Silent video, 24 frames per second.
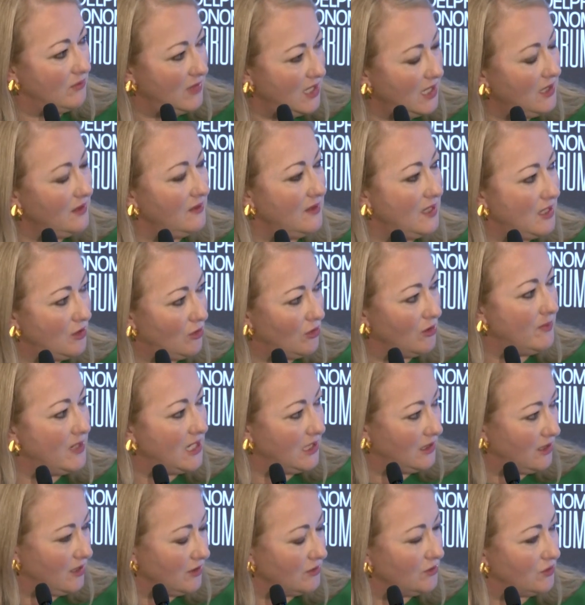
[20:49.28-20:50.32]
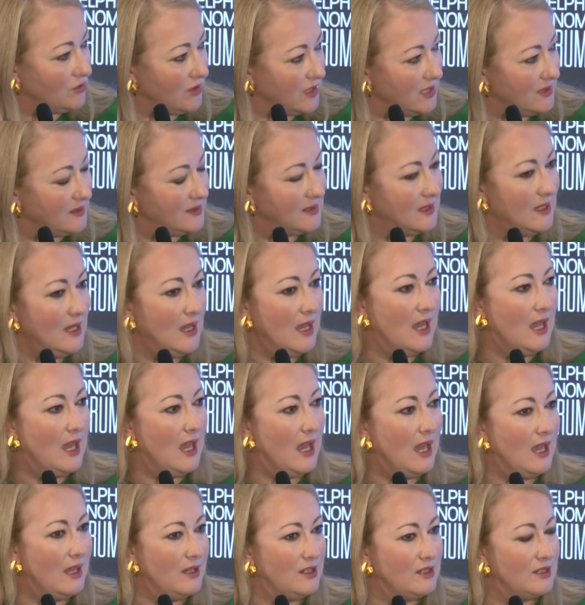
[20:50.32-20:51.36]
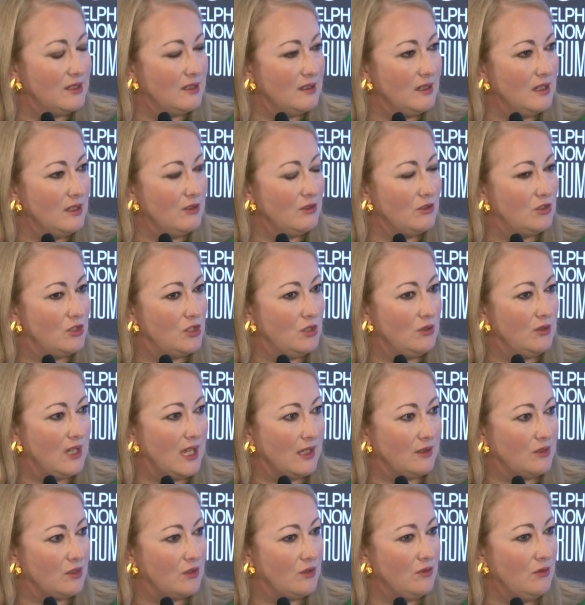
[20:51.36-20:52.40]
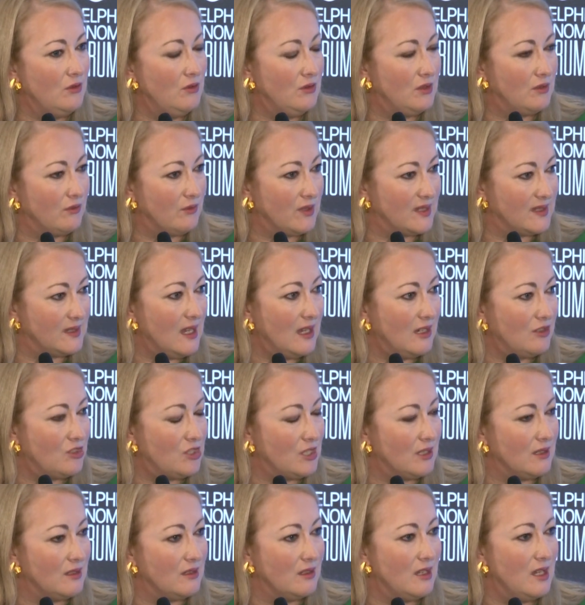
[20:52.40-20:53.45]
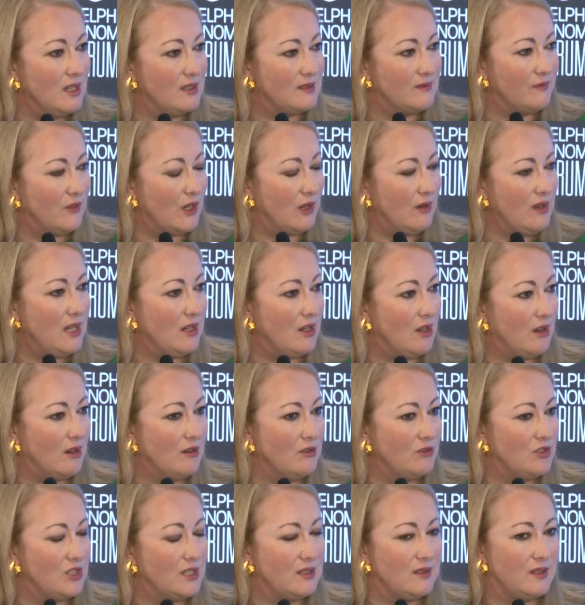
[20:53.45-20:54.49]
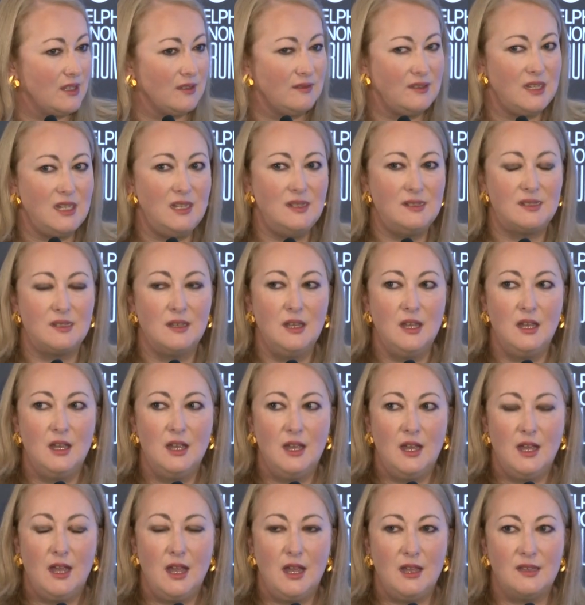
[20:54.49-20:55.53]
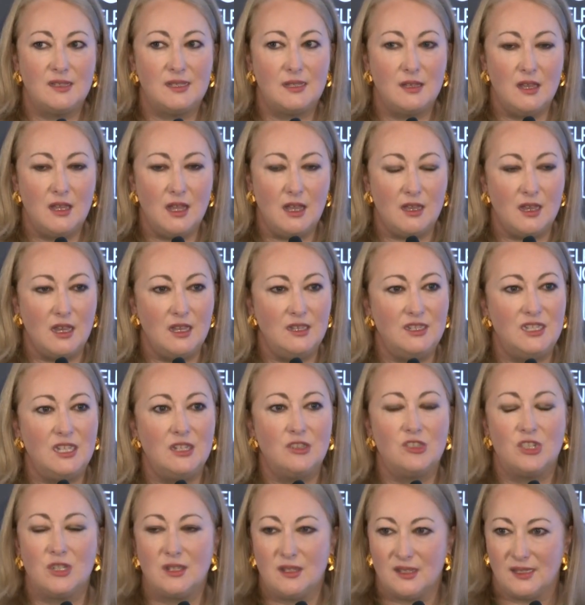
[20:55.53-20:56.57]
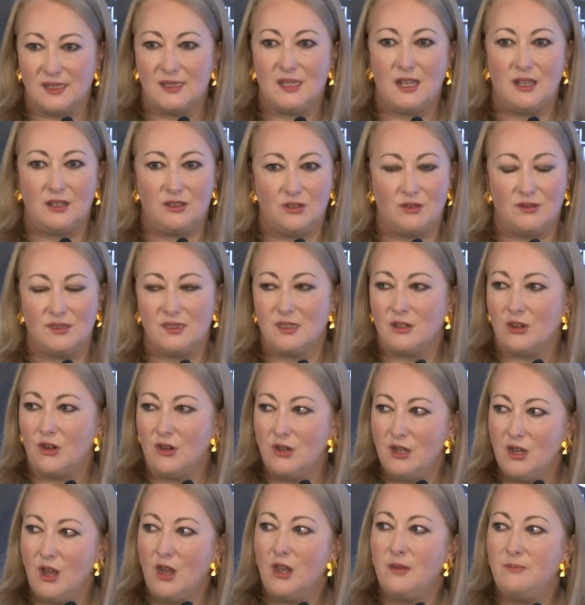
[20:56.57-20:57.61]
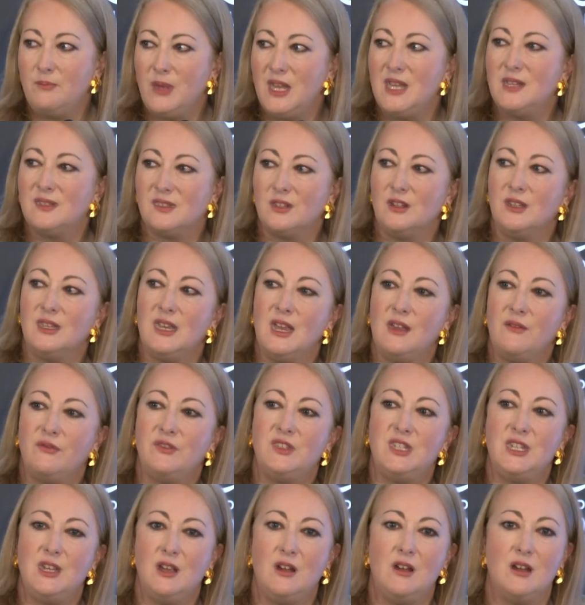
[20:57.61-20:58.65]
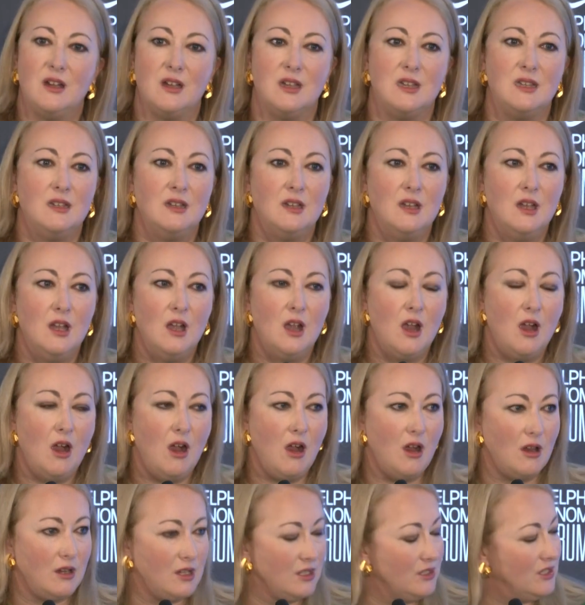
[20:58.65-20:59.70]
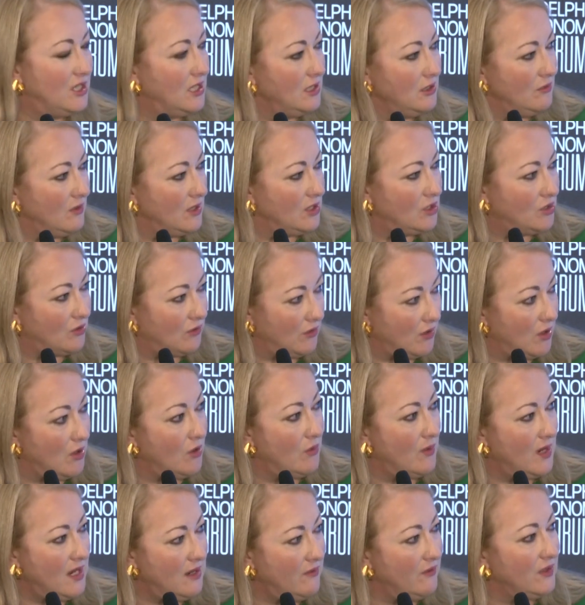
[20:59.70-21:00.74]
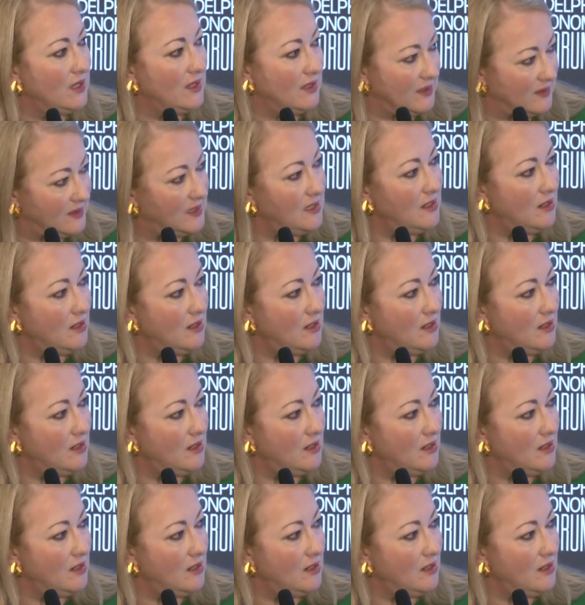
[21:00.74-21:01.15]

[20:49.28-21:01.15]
in the European countries. And to get through the recession, it's very encouraging that these indigenous sectors that are not based on FDI are continuing to grow even this